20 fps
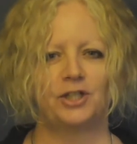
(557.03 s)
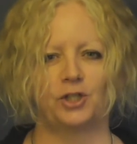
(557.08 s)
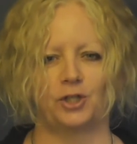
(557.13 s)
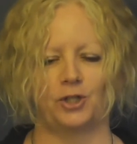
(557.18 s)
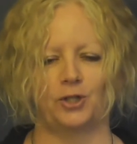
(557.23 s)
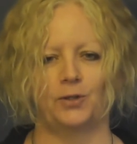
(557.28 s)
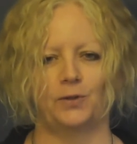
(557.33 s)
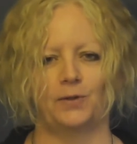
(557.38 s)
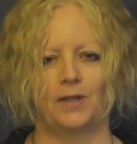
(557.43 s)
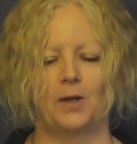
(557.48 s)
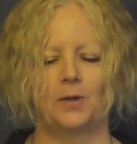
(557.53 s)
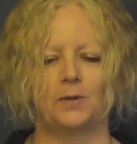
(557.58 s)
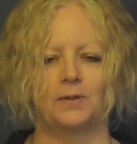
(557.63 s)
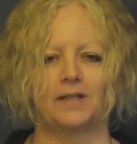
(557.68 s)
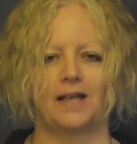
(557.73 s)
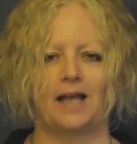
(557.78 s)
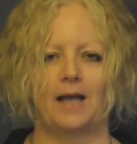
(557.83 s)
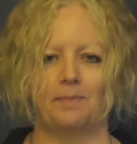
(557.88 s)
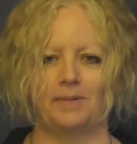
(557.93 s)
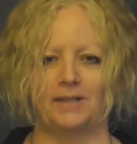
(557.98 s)
to those
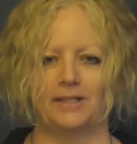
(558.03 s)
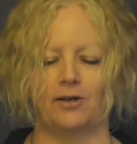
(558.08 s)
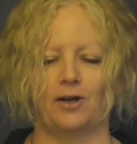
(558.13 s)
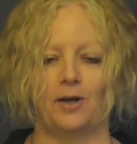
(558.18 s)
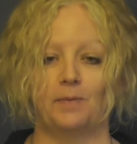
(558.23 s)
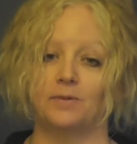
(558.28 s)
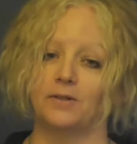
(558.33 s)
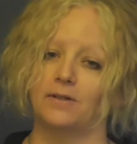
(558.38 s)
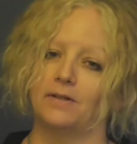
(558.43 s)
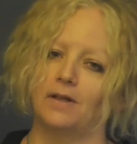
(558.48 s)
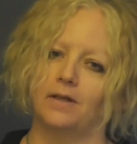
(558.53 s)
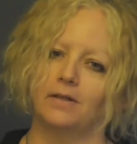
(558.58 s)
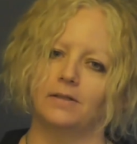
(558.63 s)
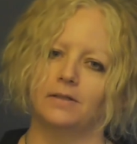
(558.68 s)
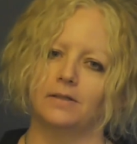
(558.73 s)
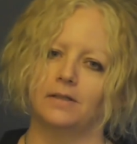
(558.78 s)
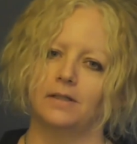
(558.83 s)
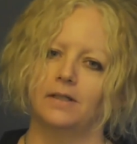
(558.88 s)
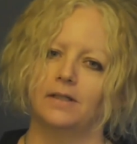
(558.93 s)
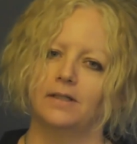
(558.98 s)
happy times and
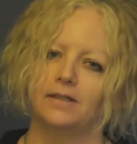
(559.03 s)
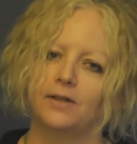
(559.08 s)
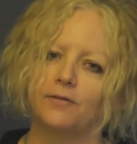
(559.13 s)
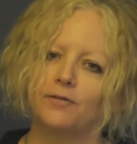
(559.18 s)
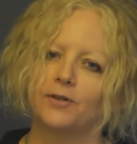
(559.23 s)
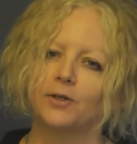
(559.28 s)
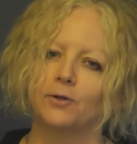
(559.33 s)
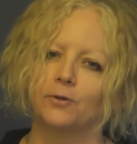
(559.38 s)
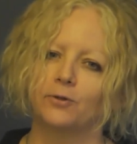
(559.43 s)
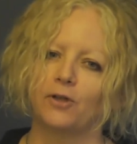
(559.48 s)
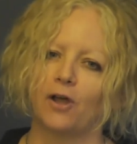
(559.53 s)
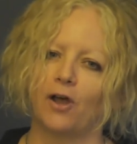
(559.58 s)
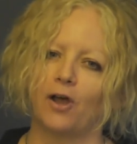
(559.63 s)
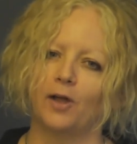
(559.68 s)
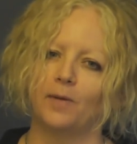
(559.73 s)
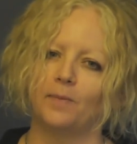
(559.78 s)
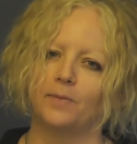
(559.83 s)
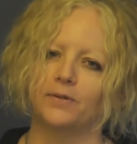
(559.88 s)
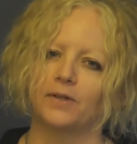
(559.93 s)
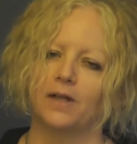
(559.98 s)
those difficult
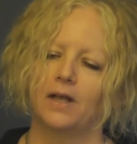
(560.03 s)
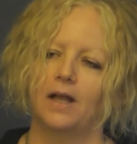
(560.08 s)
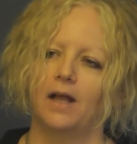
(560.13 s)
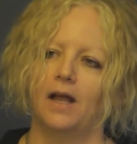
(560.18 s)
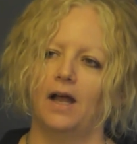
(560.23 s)
times.